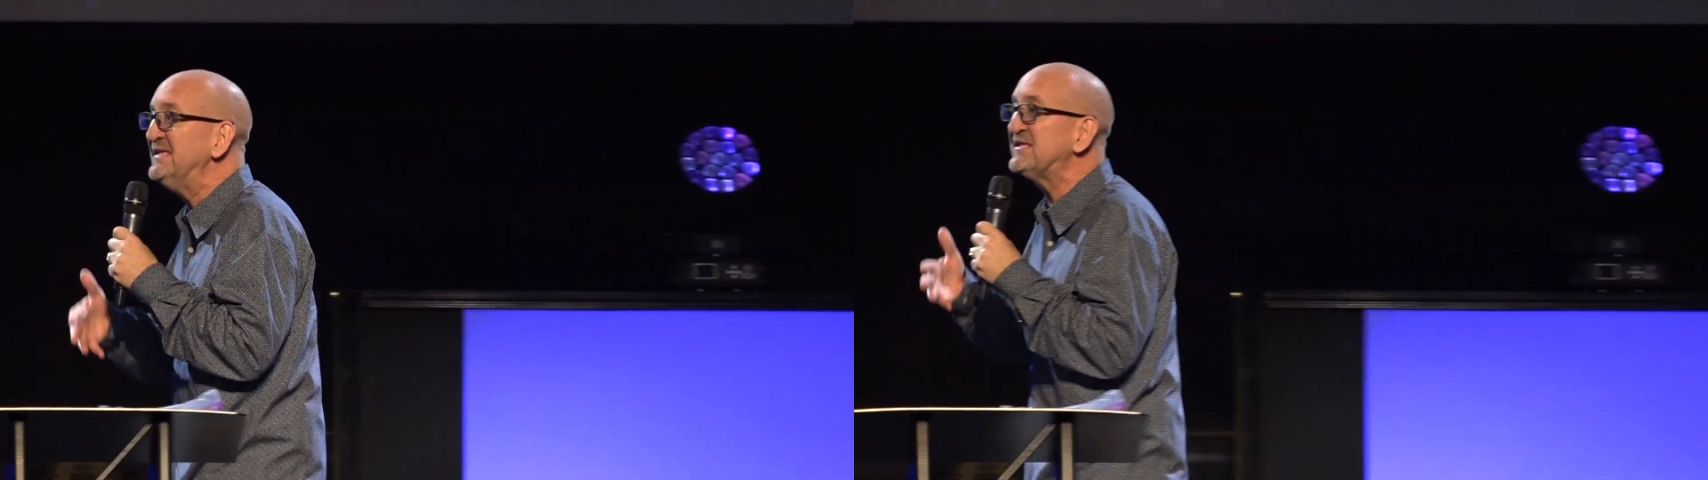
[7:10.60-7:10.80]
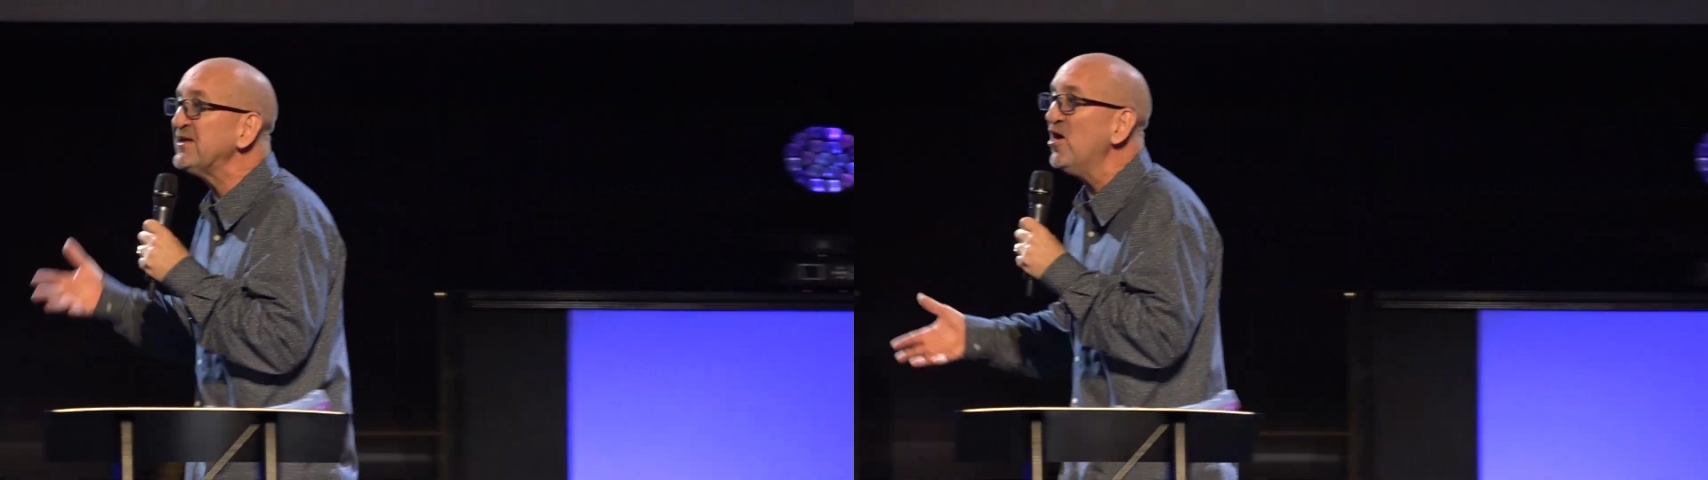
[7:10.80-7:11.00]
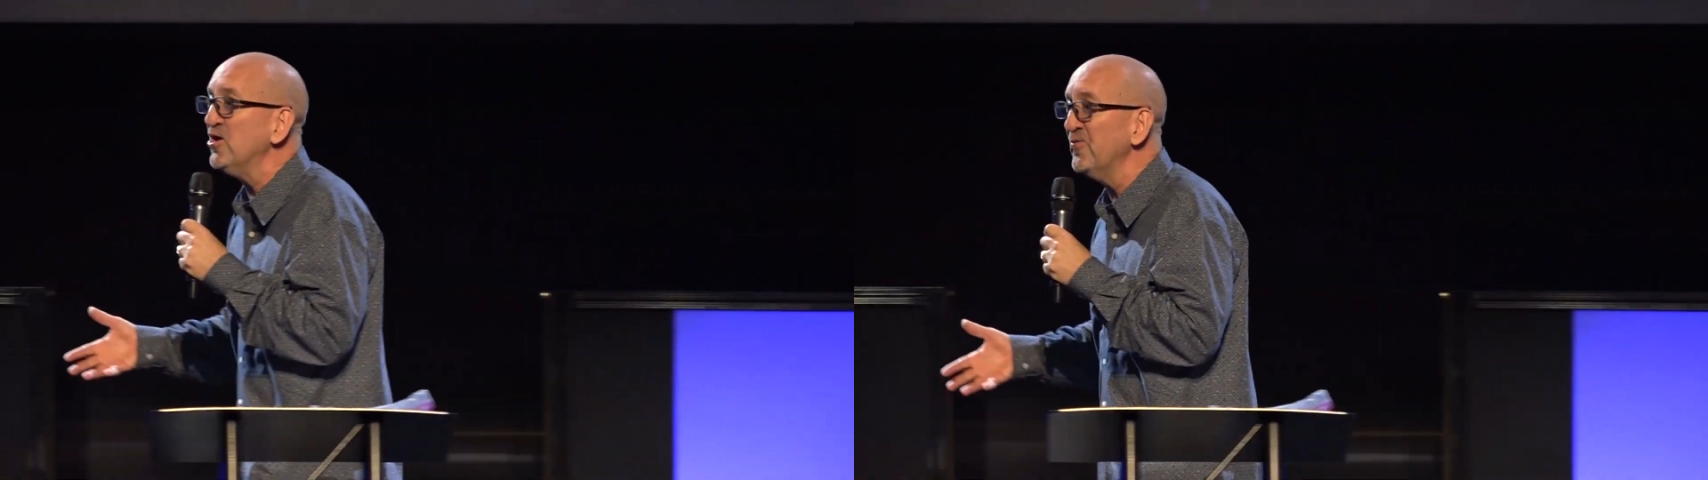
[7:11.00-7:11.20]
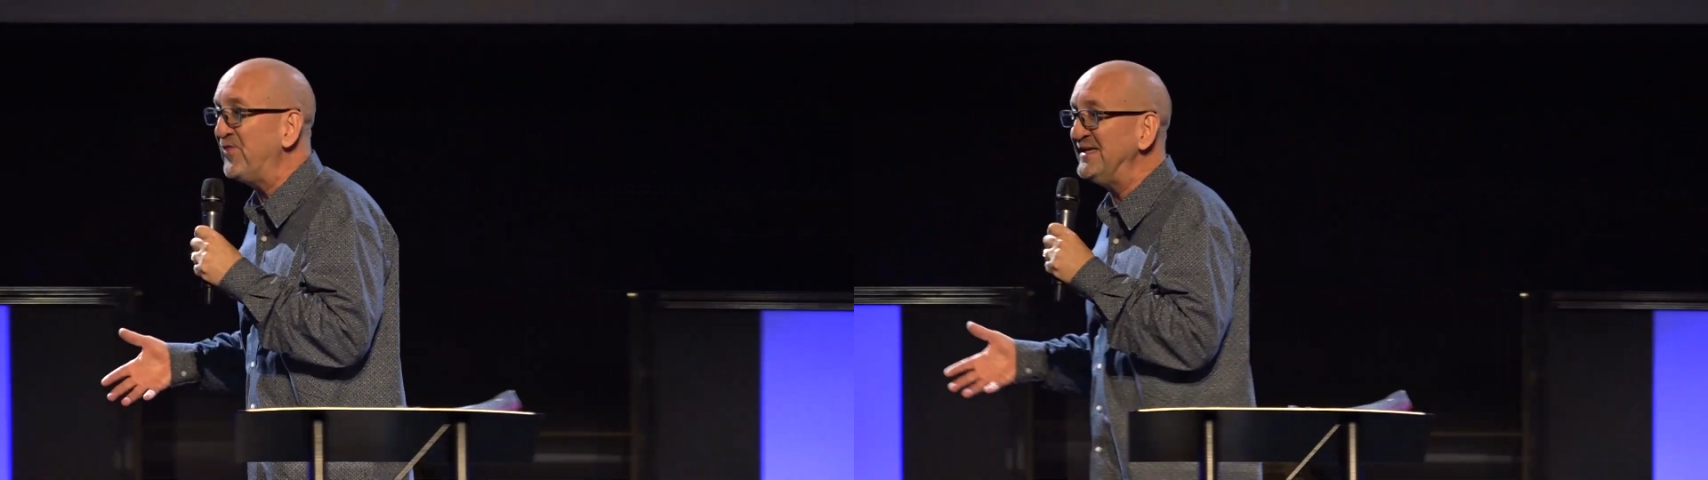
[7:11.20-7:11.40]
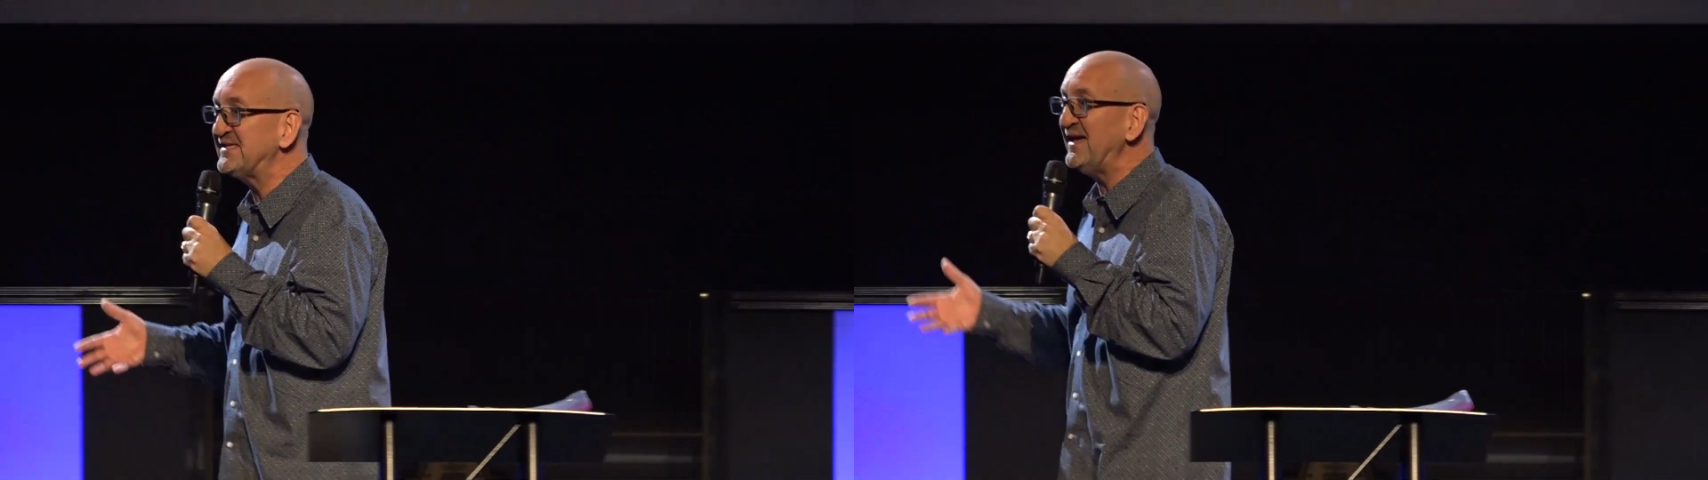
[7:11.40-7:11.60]
salt.
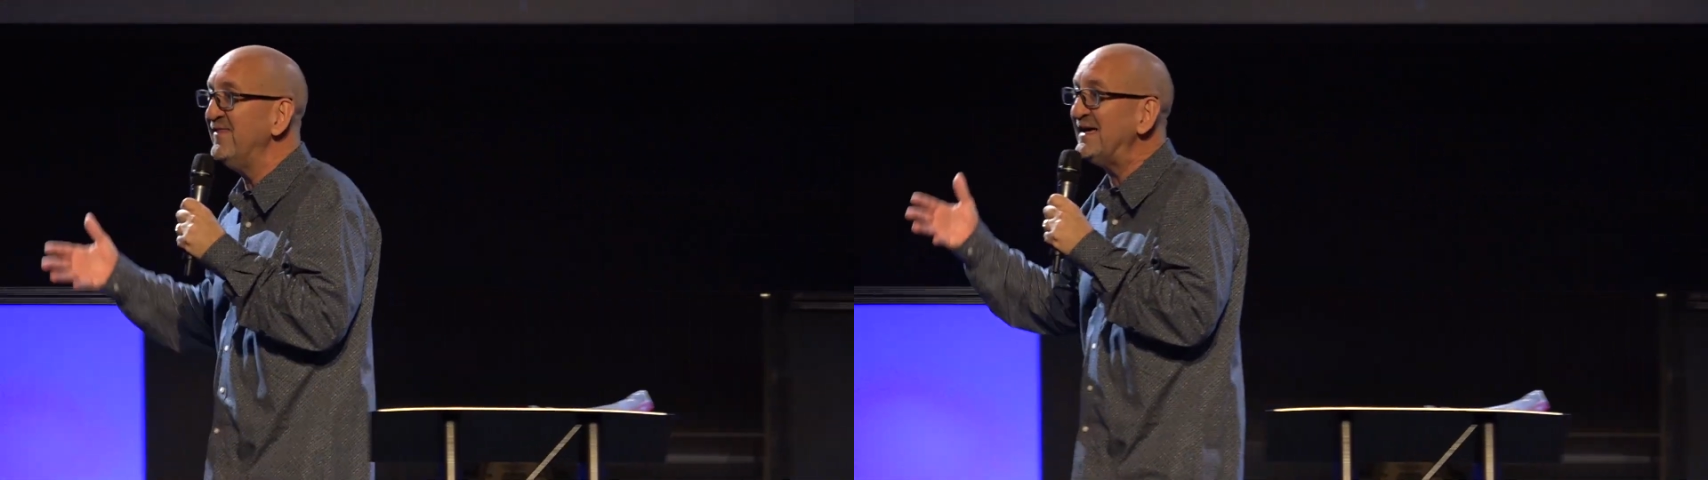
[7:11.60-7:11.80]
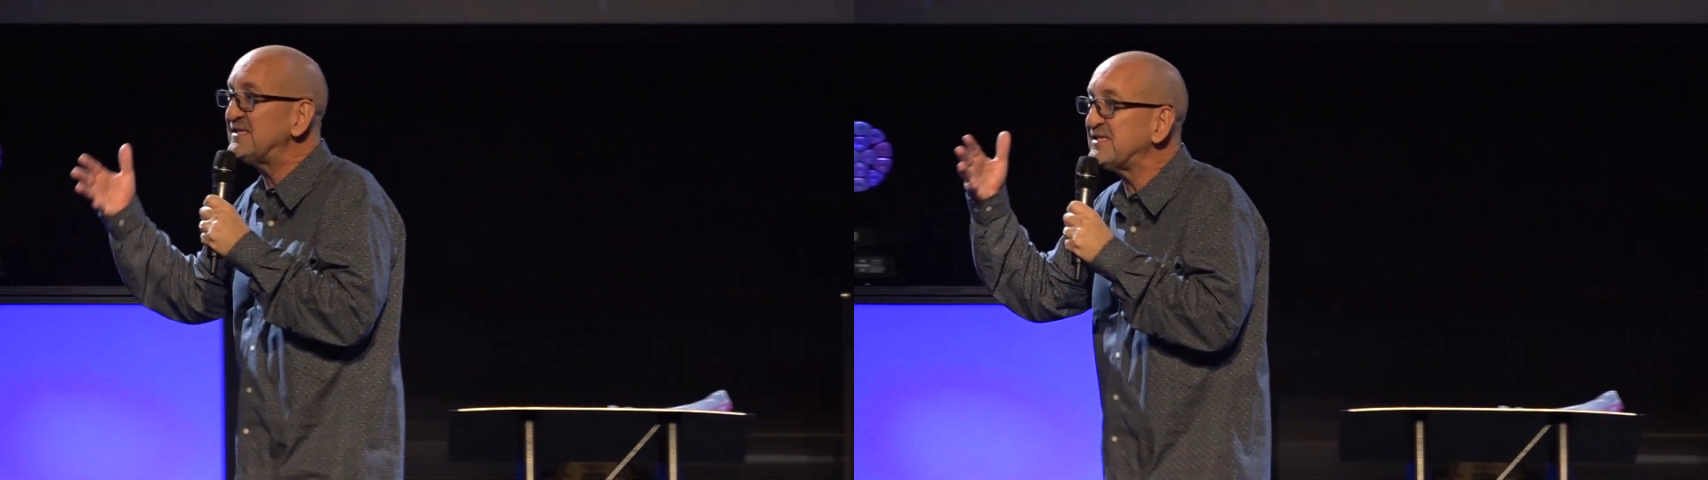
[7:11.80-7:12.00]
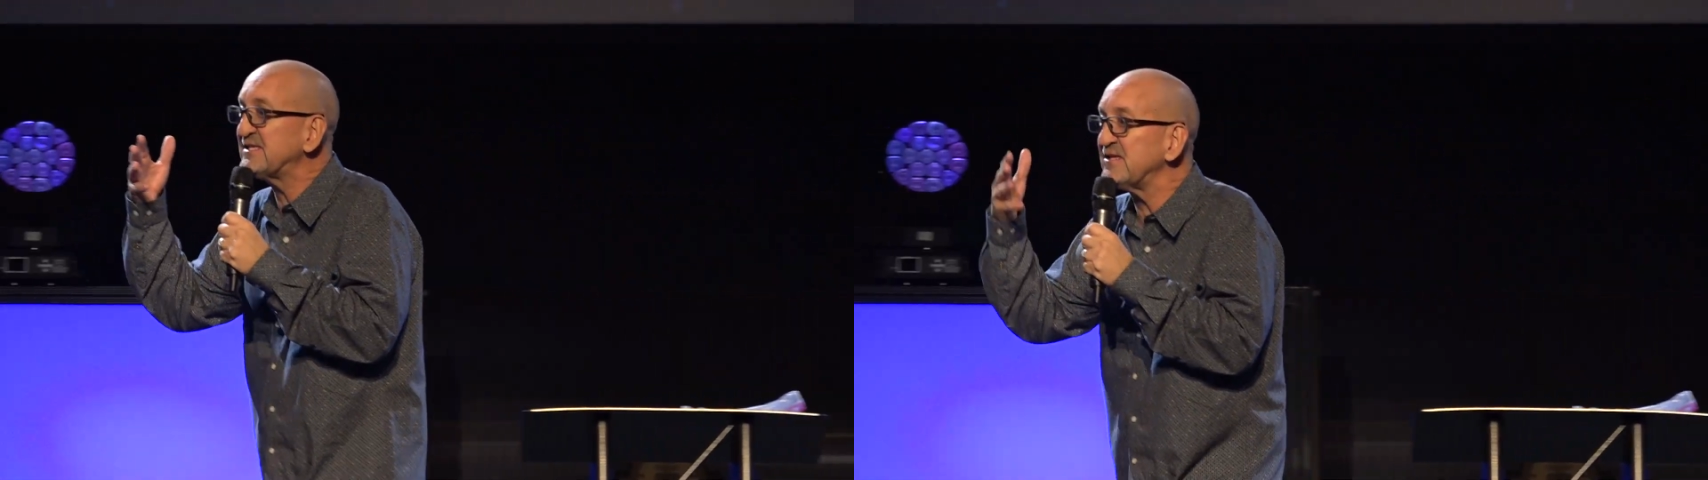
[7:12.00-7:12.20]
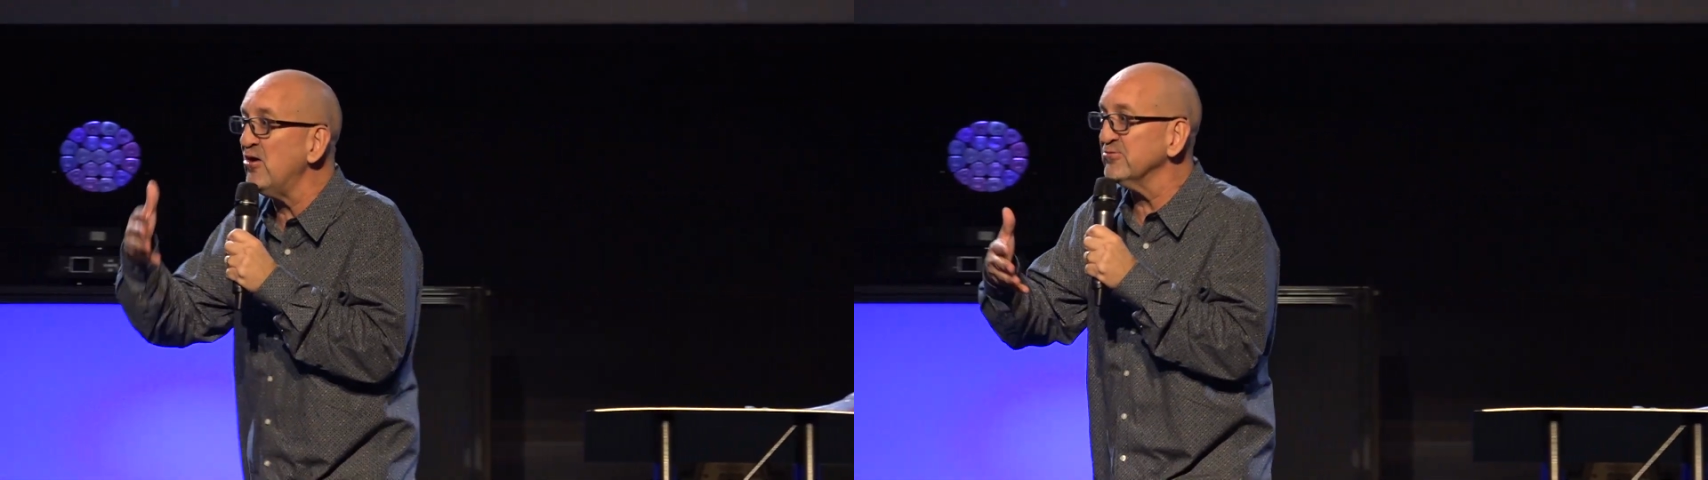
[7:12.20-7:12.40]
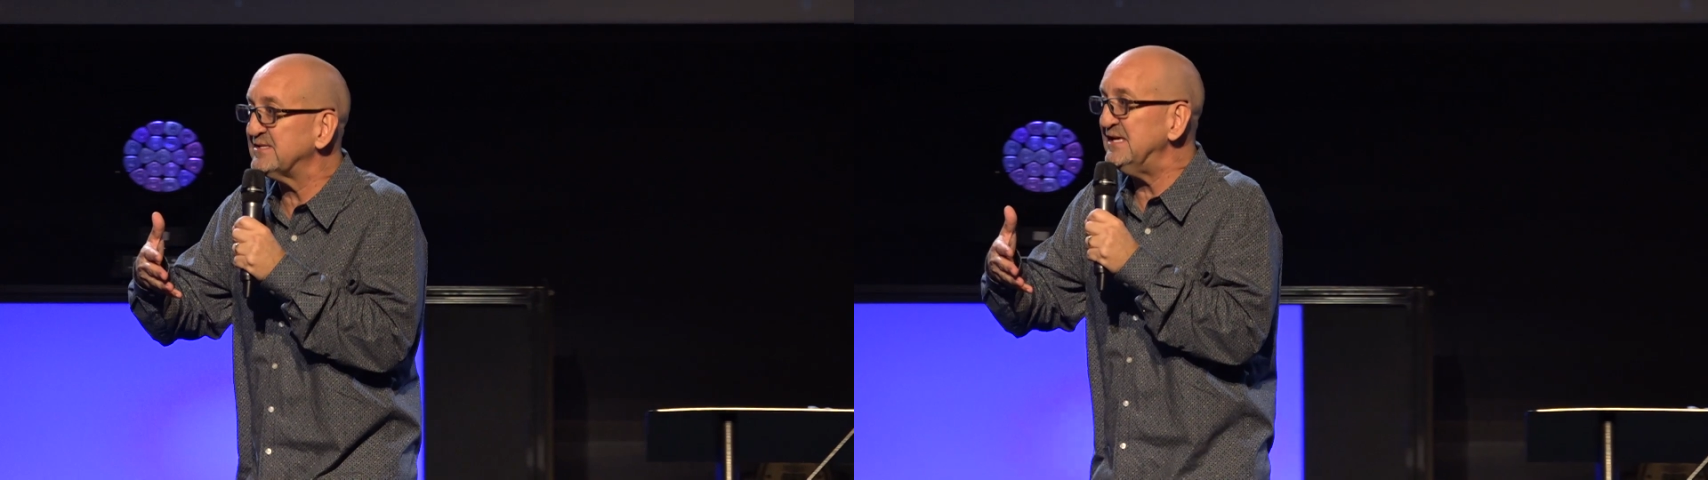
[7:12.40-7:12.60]
They say that's
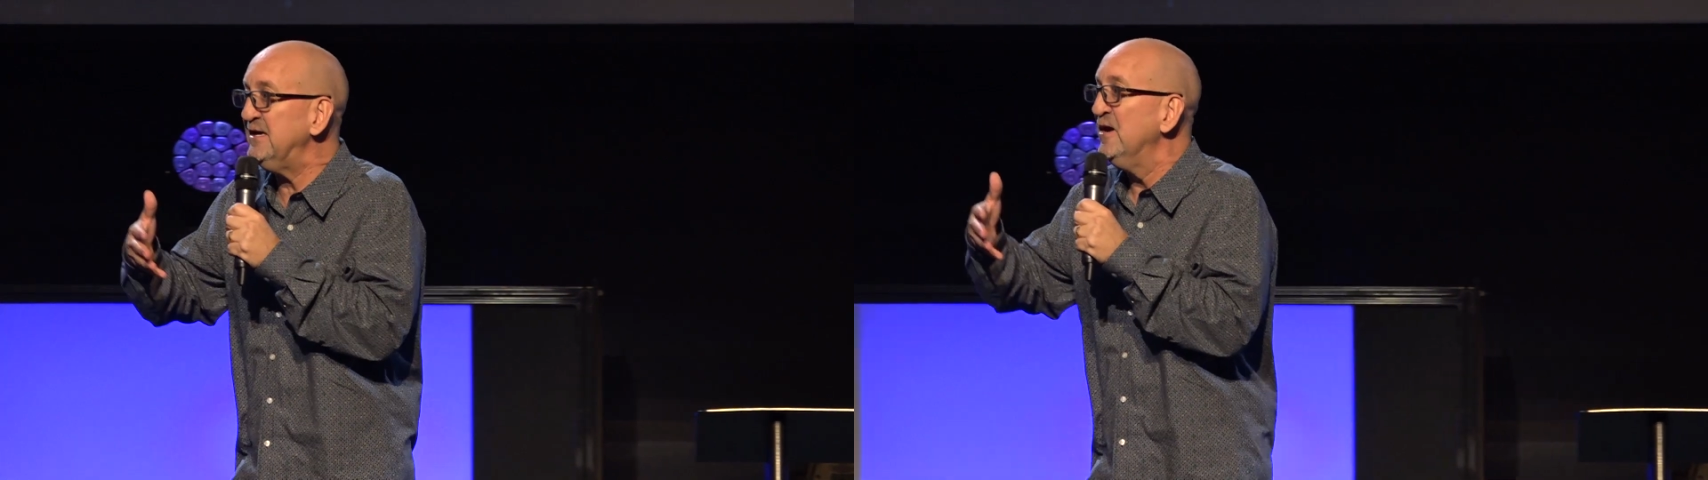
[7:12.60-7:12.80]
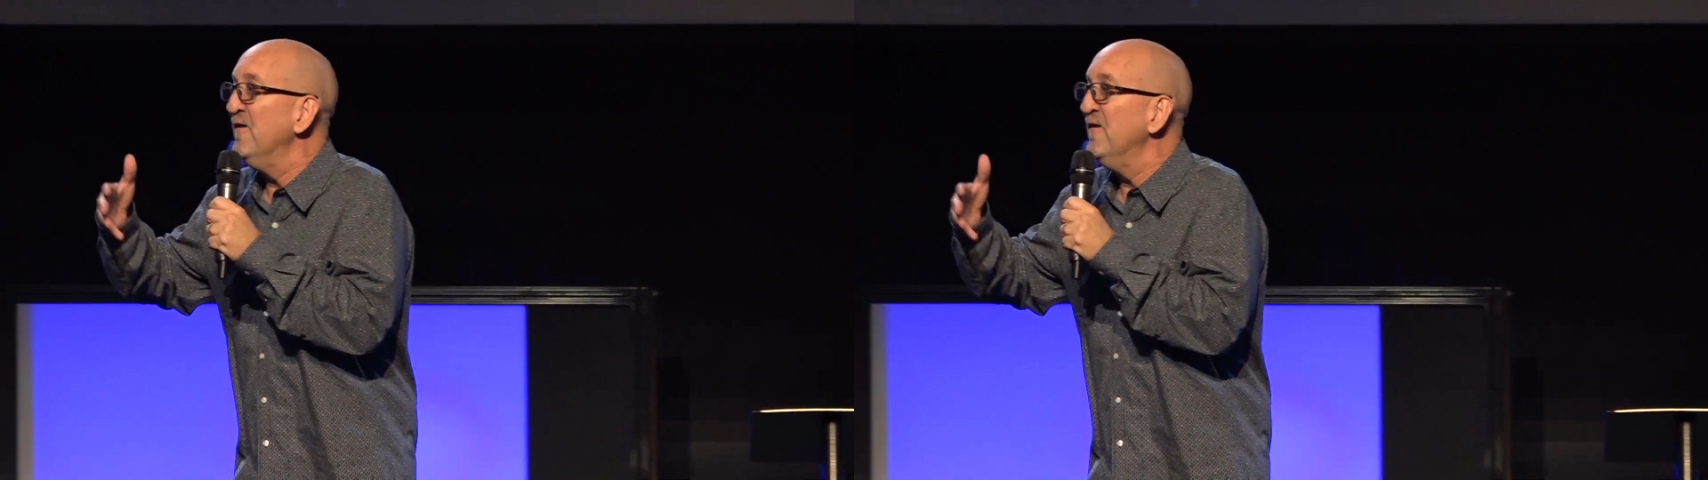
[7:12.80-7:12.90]
salty